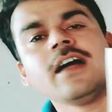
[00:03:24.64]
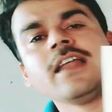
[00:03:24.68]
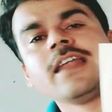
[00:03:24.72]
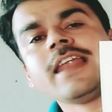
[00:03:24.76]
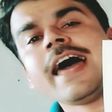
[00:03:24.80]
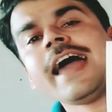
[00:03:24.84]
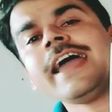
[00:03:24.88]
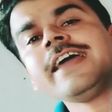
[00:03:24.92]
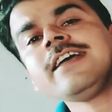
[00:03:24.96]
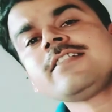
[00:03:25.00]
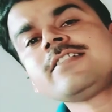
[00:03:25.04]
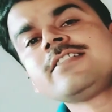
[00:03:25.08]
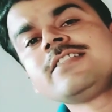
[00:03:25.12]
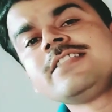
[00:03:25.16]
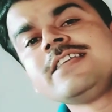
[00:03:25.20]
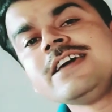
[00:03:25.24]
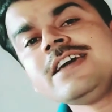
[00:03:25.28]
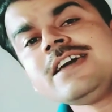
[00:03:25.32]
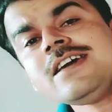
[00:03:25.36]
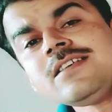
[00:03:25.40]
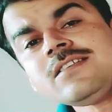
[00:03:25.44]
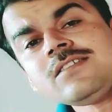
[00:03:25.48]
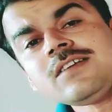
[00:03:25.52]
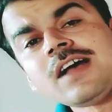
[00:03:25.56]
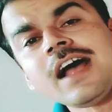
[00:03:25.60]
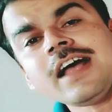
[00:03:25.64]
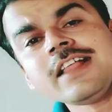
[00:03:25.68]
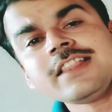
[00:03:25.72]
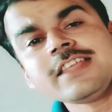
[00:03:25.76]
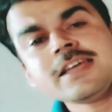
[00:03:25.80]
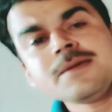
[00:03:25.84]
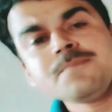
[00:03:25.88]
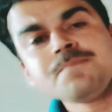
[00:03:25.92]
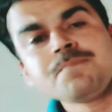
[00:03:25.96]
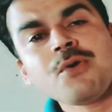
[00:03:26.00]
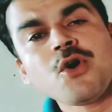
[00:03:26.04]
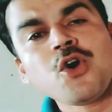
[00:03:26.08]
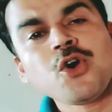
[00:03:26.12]
Like these are the
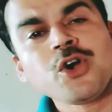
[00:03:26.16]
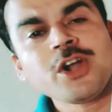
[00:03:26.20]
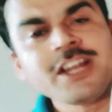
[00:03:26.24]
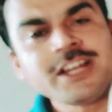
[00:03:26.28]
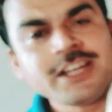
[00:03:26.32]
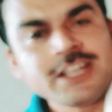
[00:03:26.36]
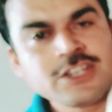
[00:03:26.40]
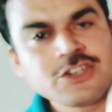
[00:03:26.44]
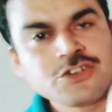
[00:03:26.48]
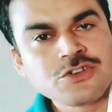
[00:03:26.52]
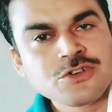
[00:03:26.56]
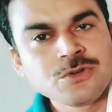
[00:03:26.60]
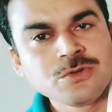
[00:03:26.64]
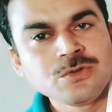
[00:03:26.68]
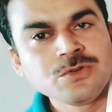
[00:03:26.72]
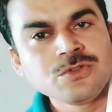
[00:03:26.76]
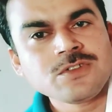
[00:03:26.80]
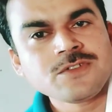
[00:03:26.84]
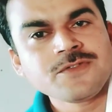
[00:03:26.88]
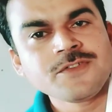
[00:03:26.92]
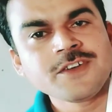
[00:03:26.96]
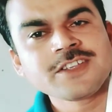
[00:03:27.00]
important issues